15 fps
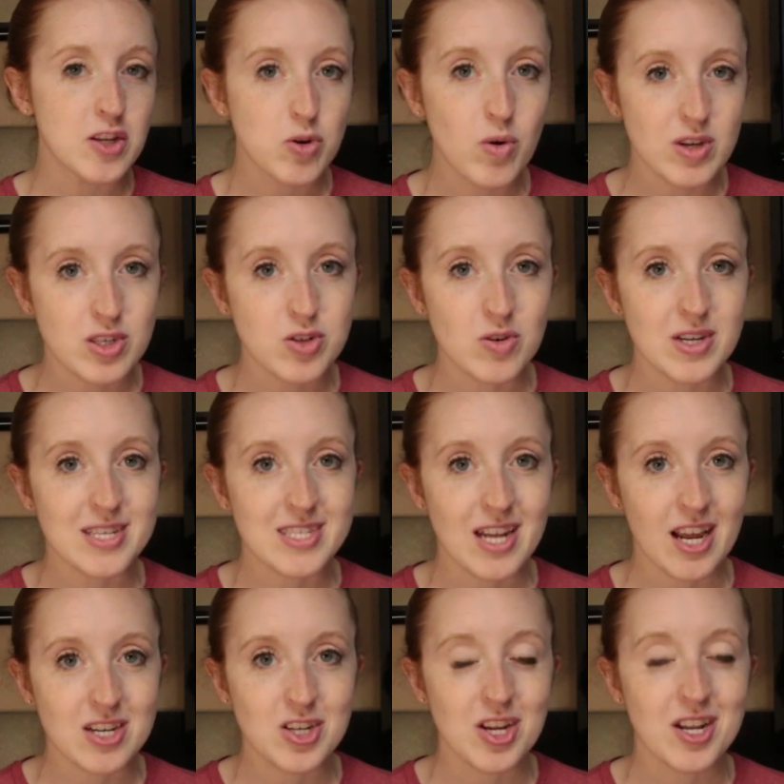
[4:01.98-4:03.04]
the Toy Story
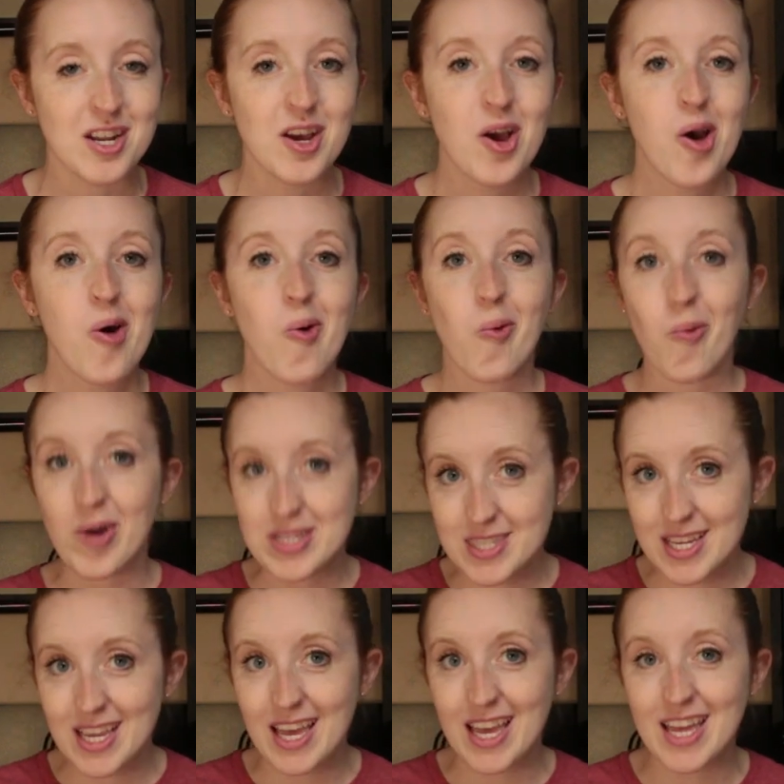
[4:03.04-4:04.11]
section, once
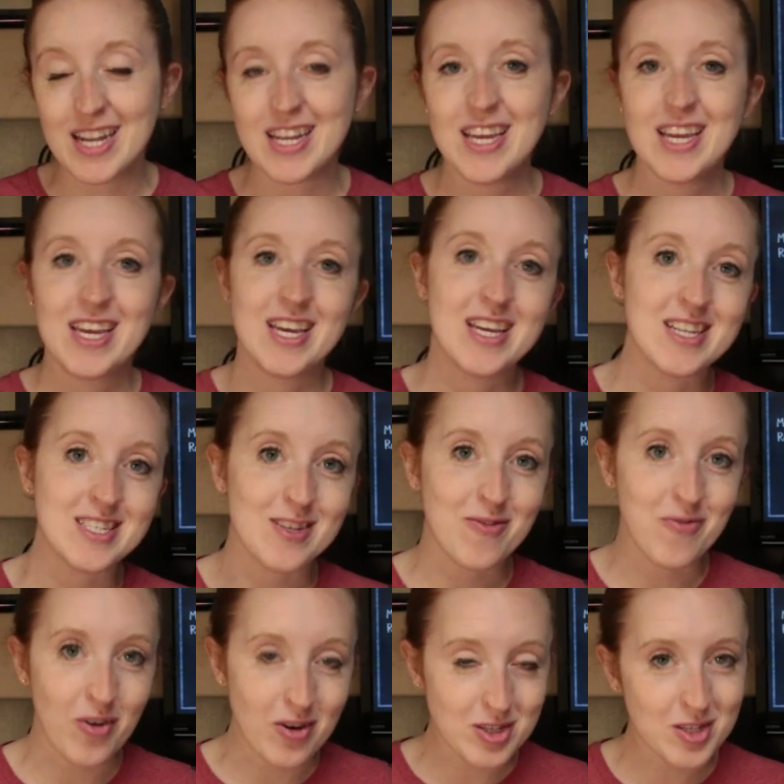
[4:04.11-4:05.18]
again, it is a
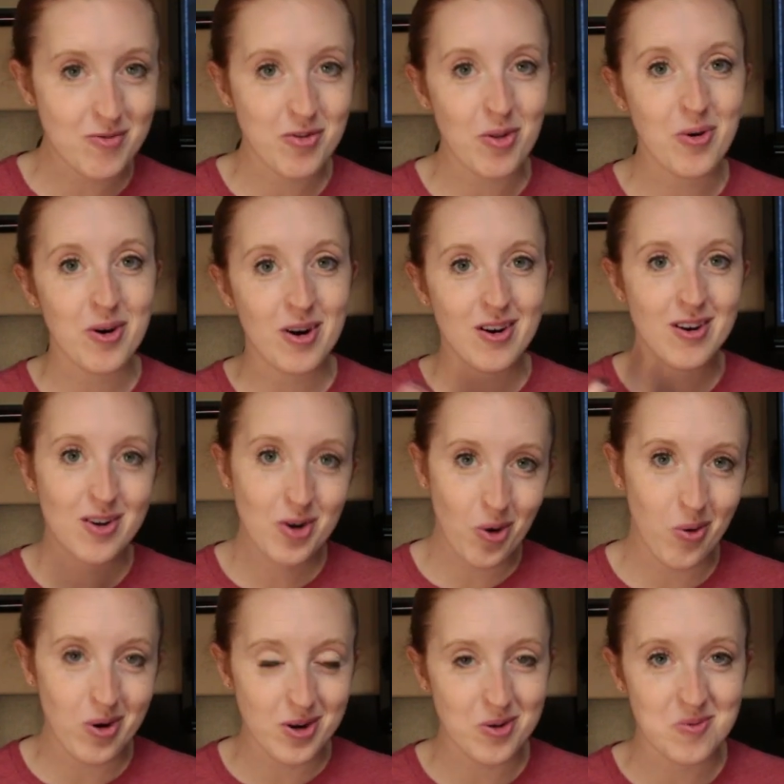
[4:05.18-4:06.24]
first floor
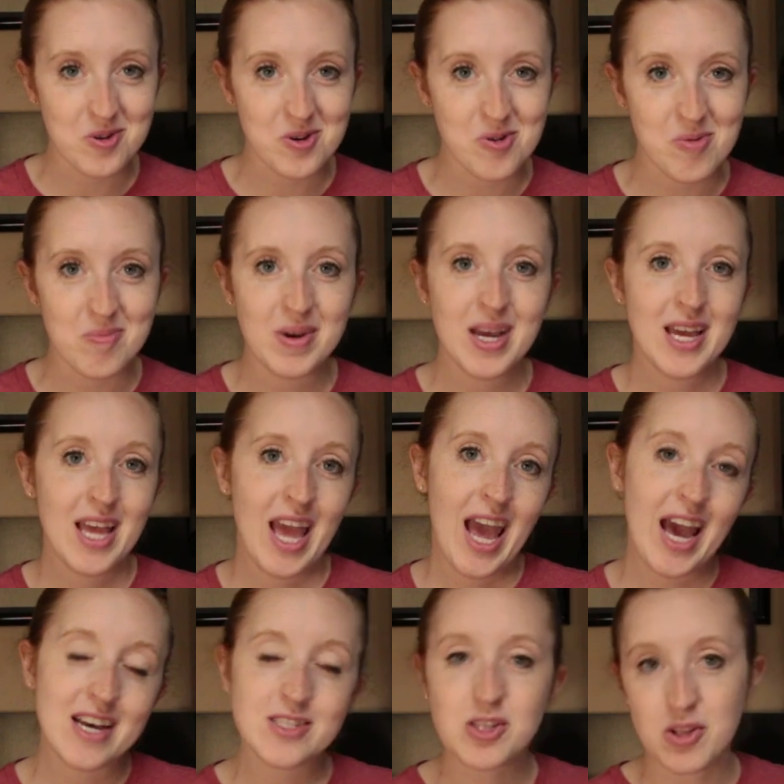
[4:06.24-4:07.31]
corner room
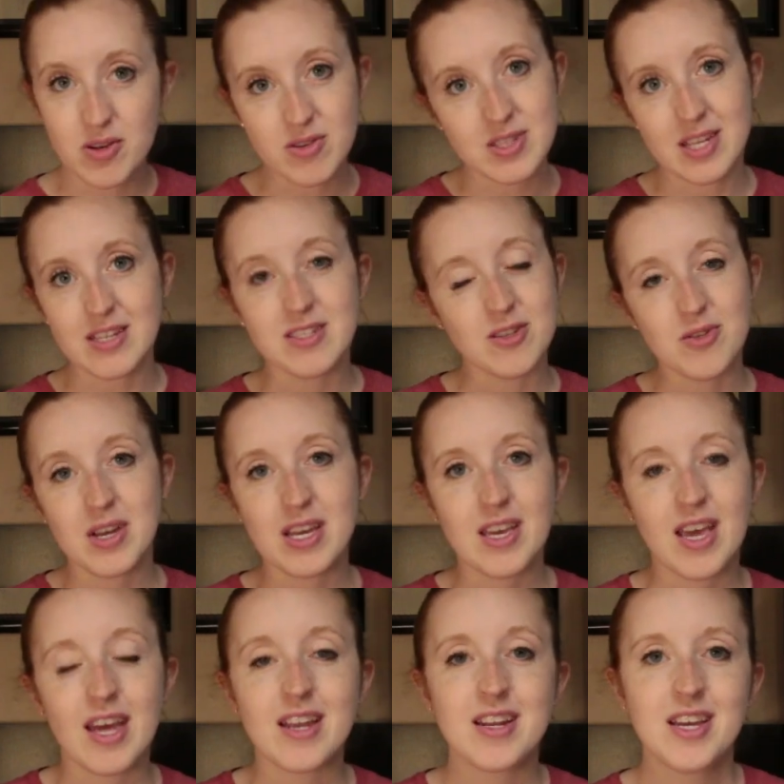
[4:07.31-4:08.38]
as close as you can
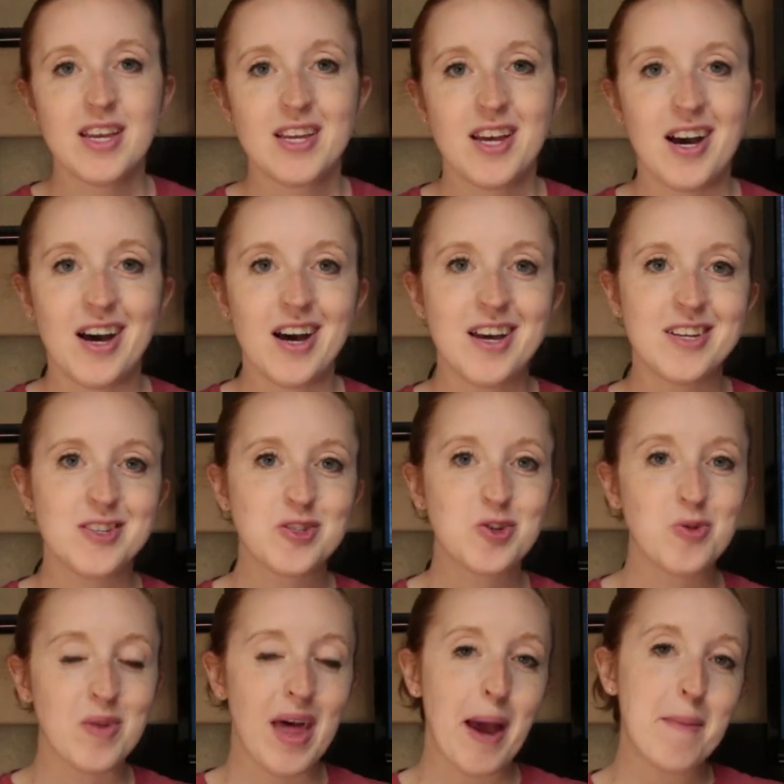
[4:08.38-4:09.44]
get uh,
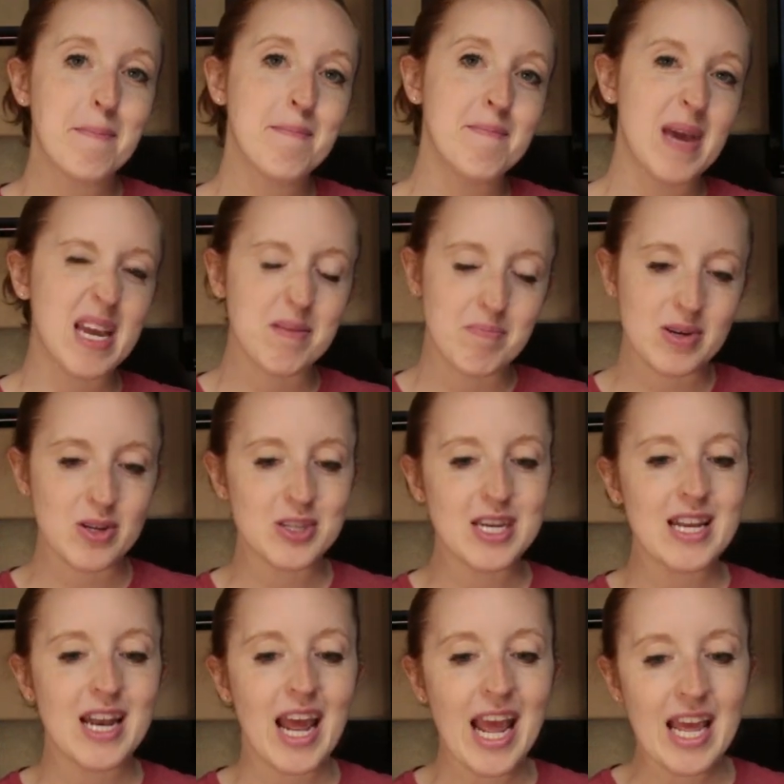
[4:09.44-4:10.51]
to that main
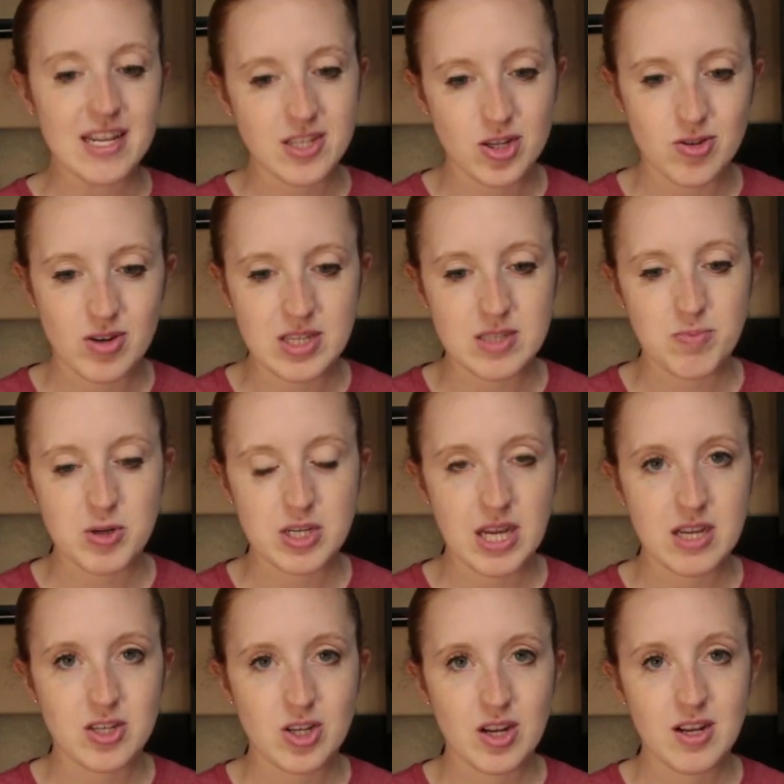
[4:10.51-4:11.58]
building and to
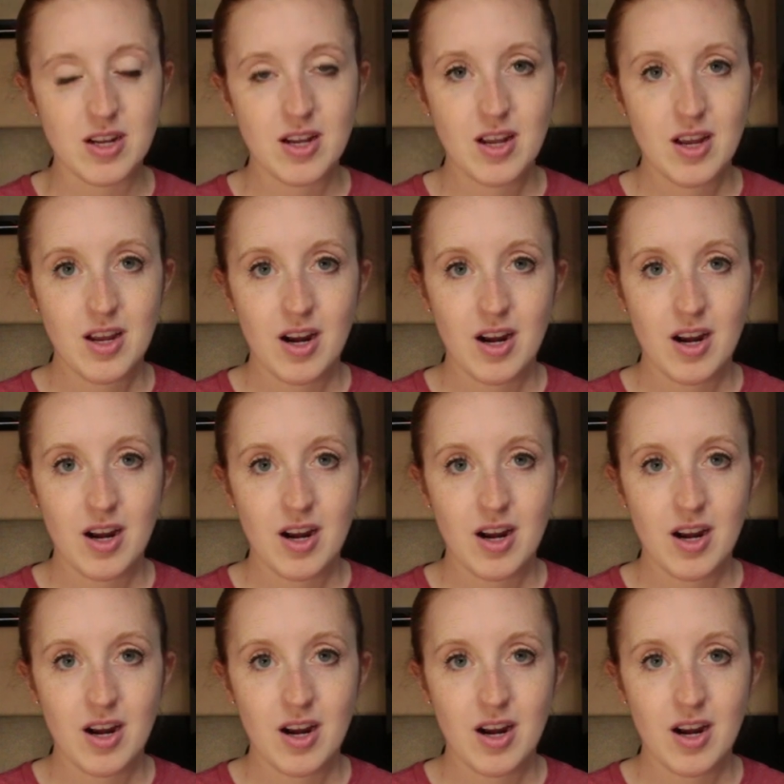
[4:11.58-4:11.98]
transportation.